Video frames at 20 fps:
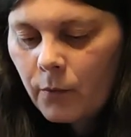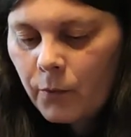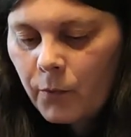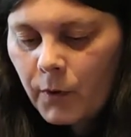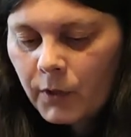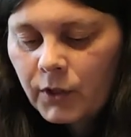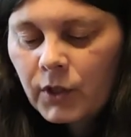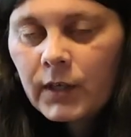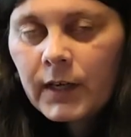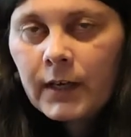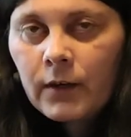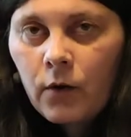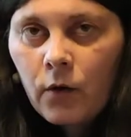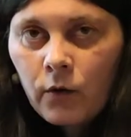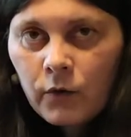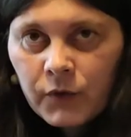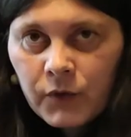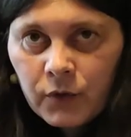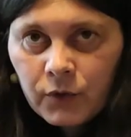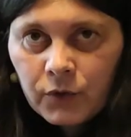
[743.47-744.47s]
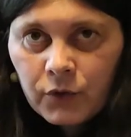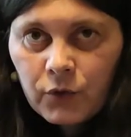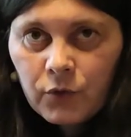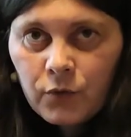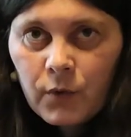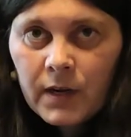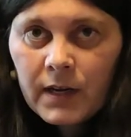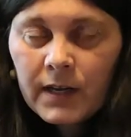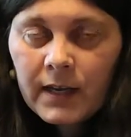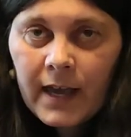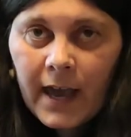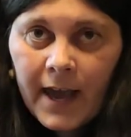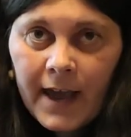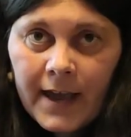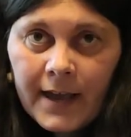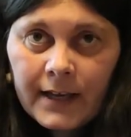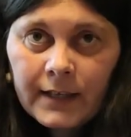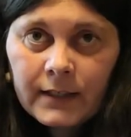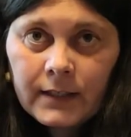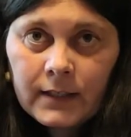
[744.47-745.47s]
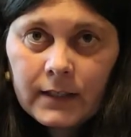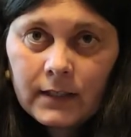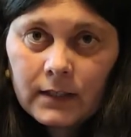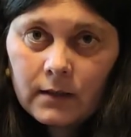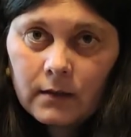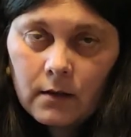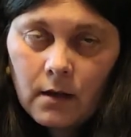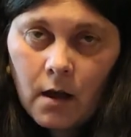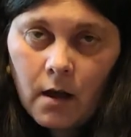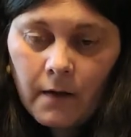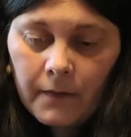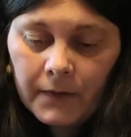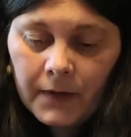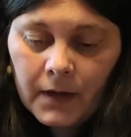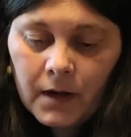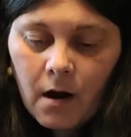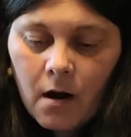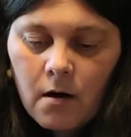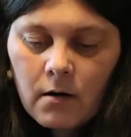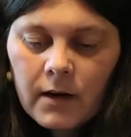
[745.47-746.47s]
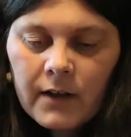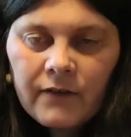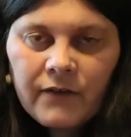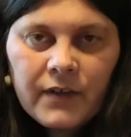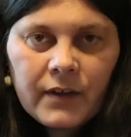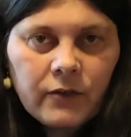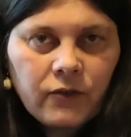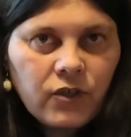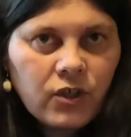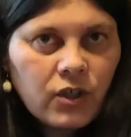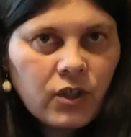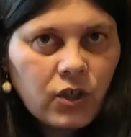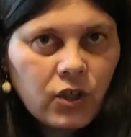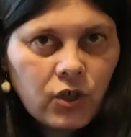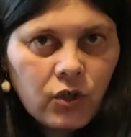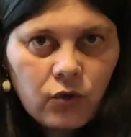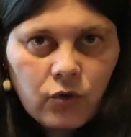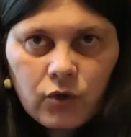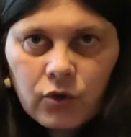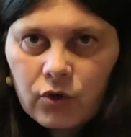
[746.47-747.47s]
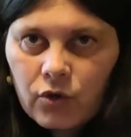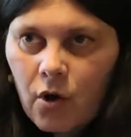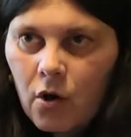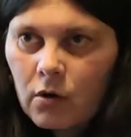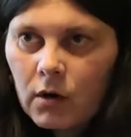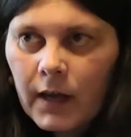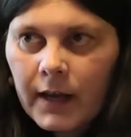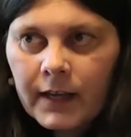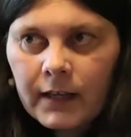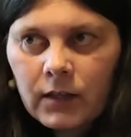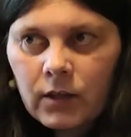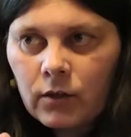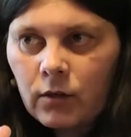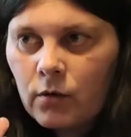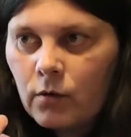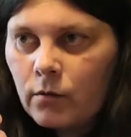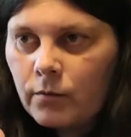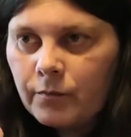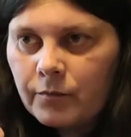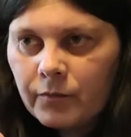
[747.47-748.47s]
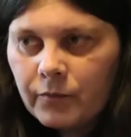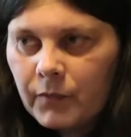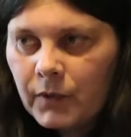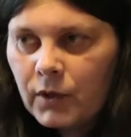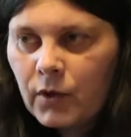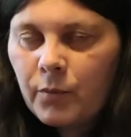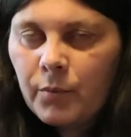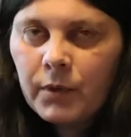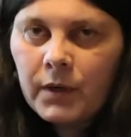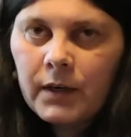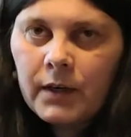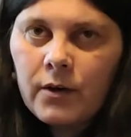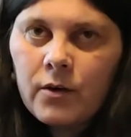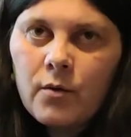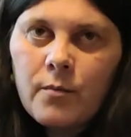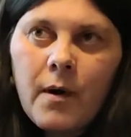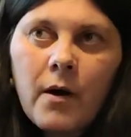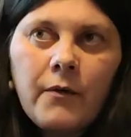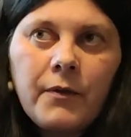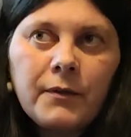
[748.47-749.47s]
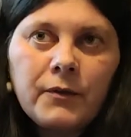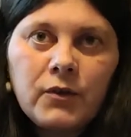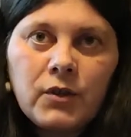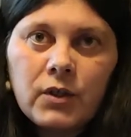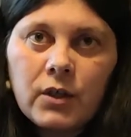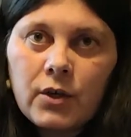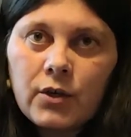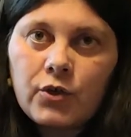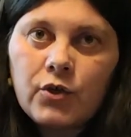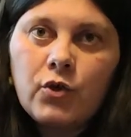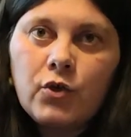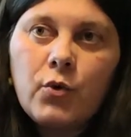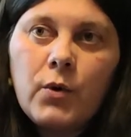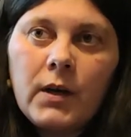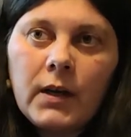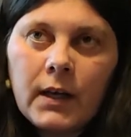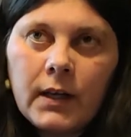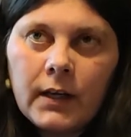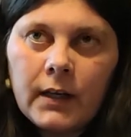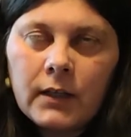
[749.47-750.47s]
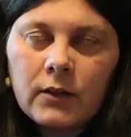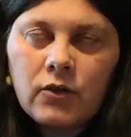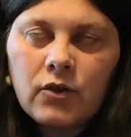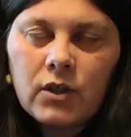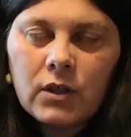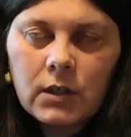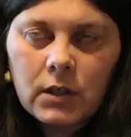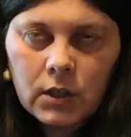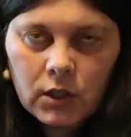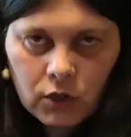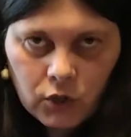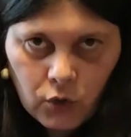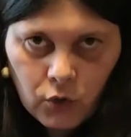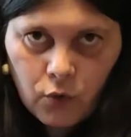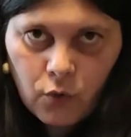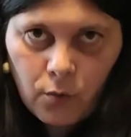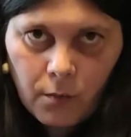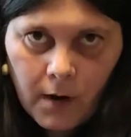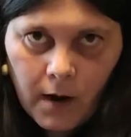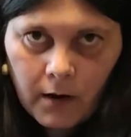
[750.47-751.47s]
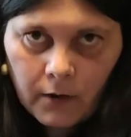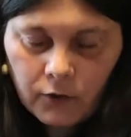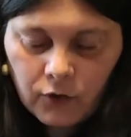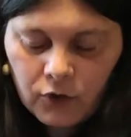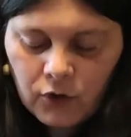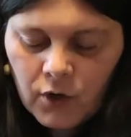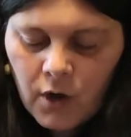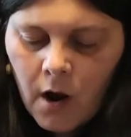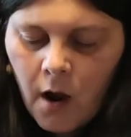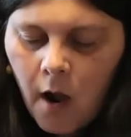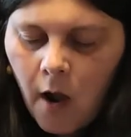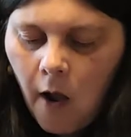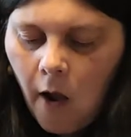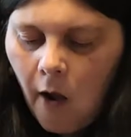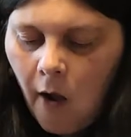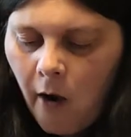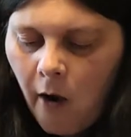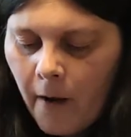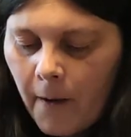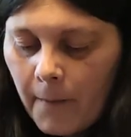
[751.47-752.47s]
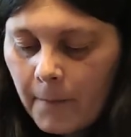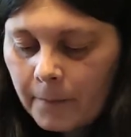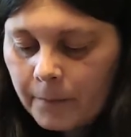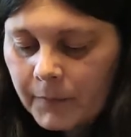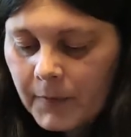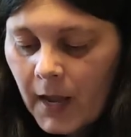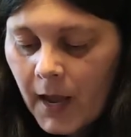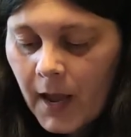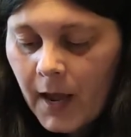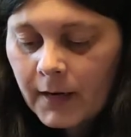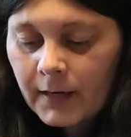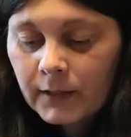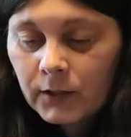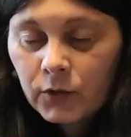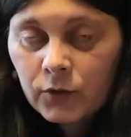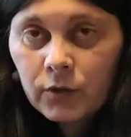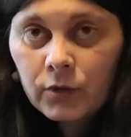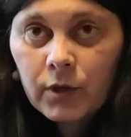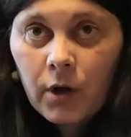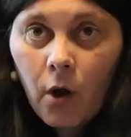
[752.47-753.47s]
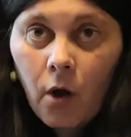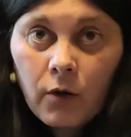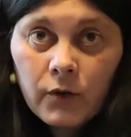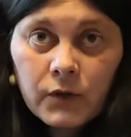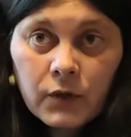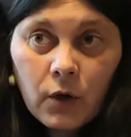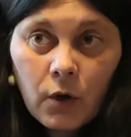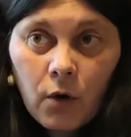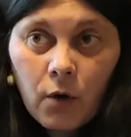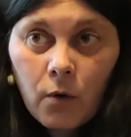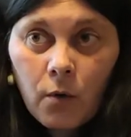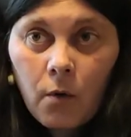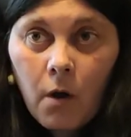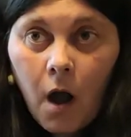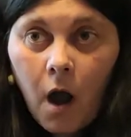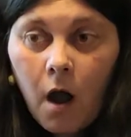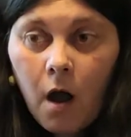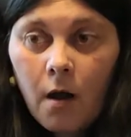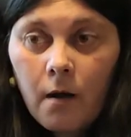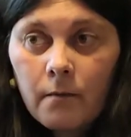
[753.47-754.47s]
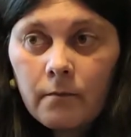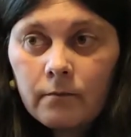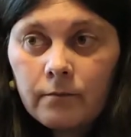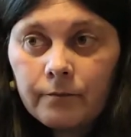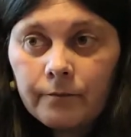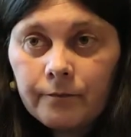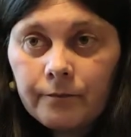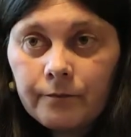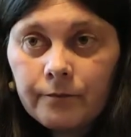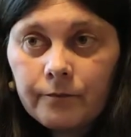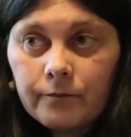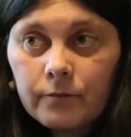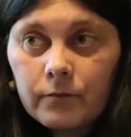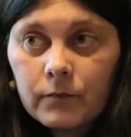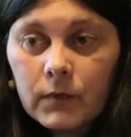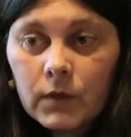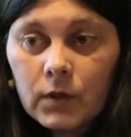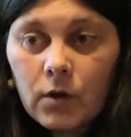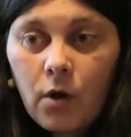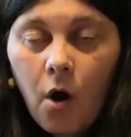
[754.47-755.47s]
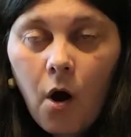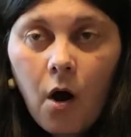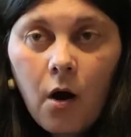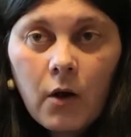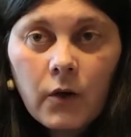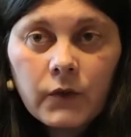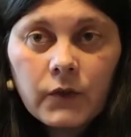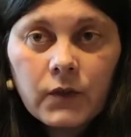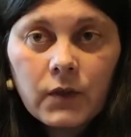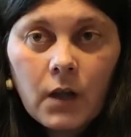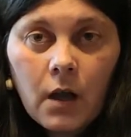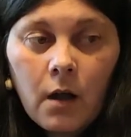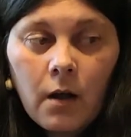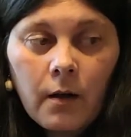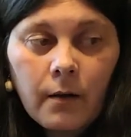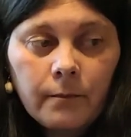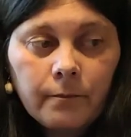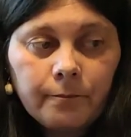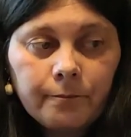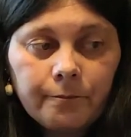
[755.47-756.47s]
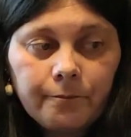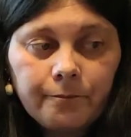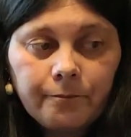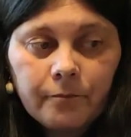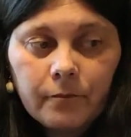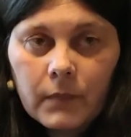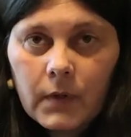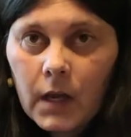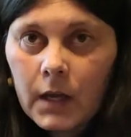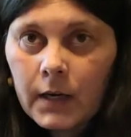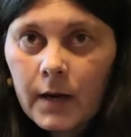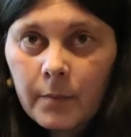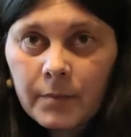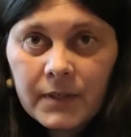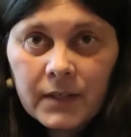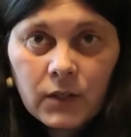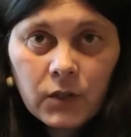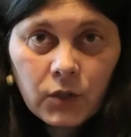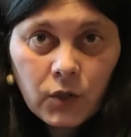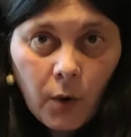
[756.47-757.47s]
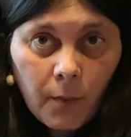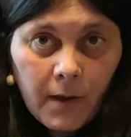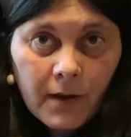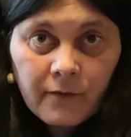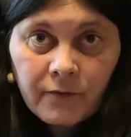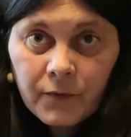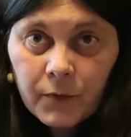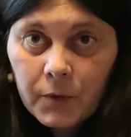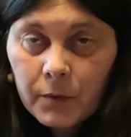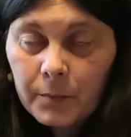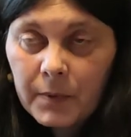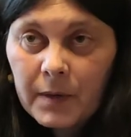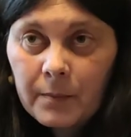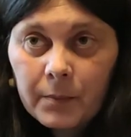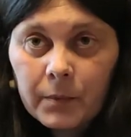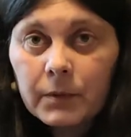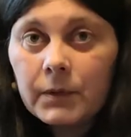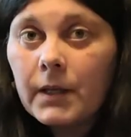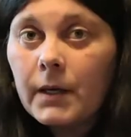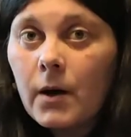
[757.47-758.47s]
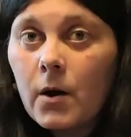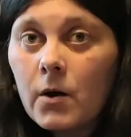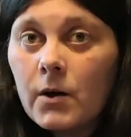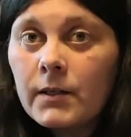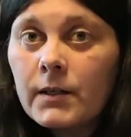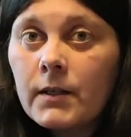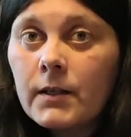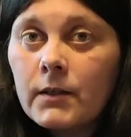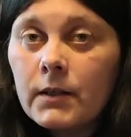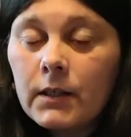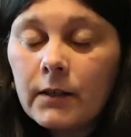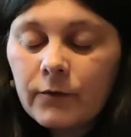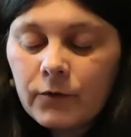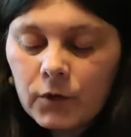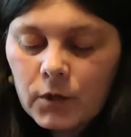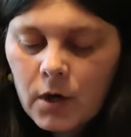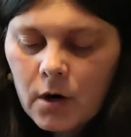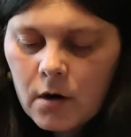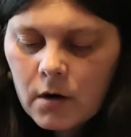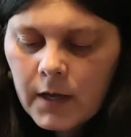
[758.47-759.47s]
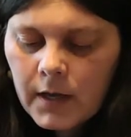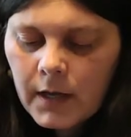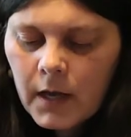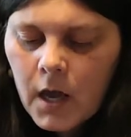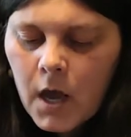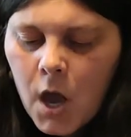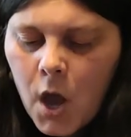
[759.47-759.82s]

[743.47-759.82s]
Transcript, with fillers: what you can also do in case um, the garlic feels just too strong, like you know when you put it in your mouth and you start chewing it, it's just too much, um, and it could also um, cause um, an upset stomach for people that are sensitive to garlic.